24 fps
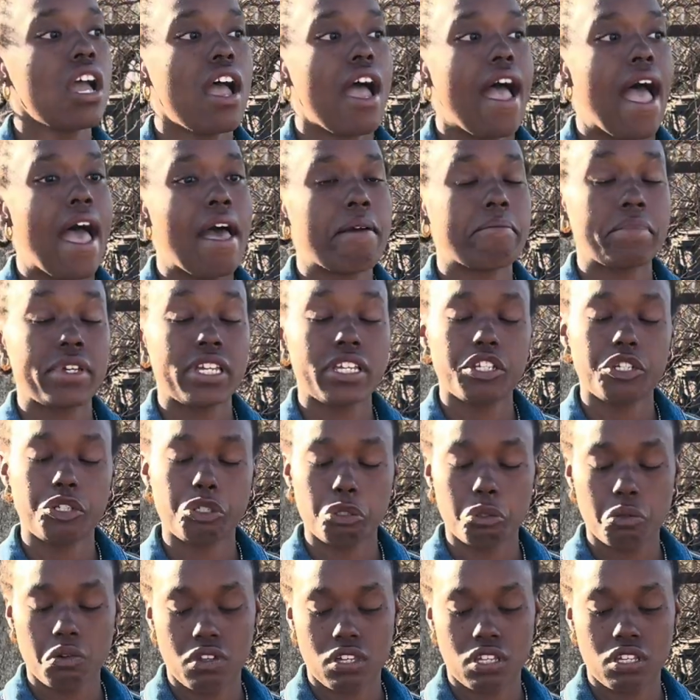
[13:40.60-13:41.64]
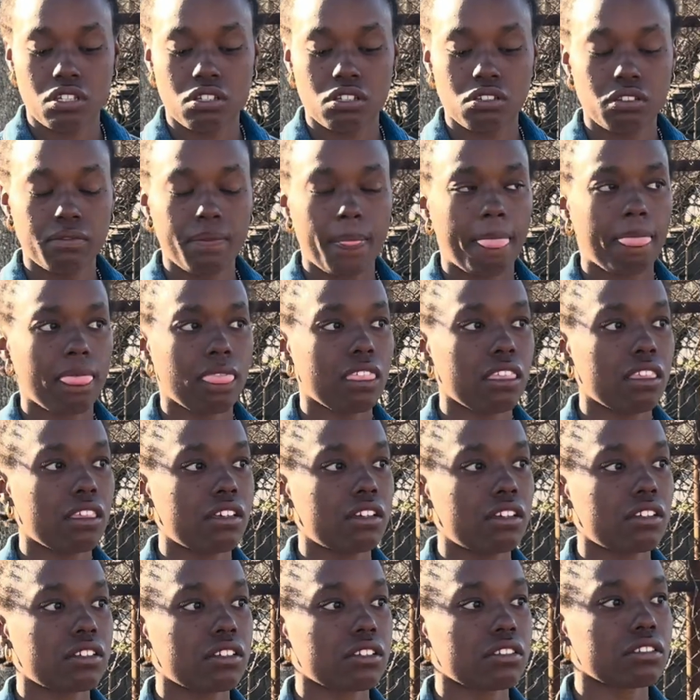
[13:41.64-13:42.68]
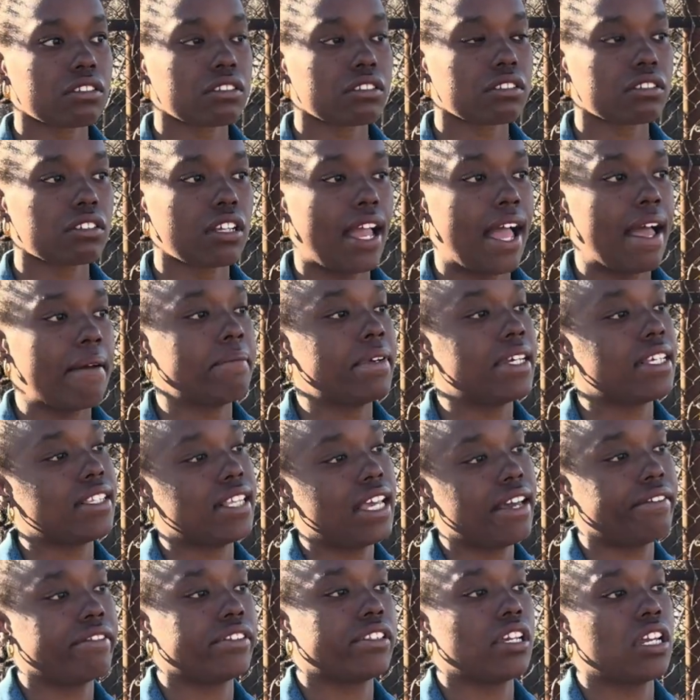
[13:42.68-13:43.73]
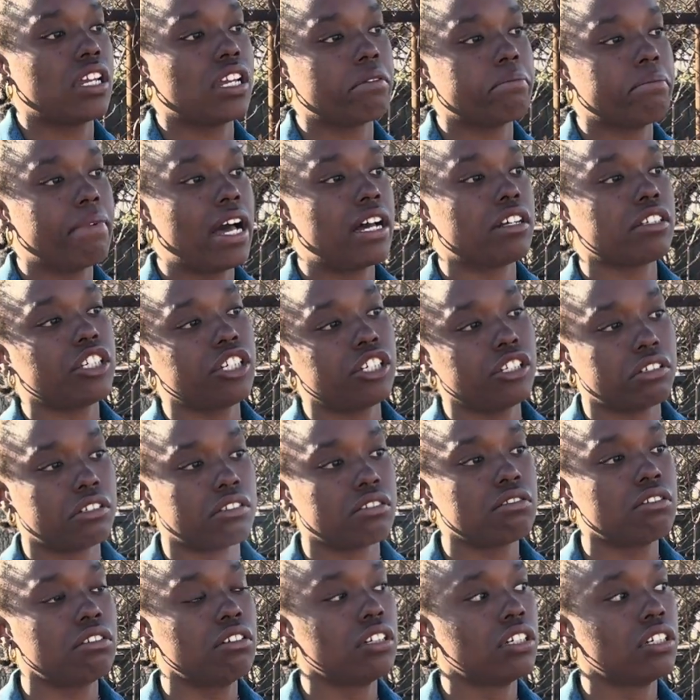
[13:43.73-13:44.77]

I miss you, Will. I miss everything about you.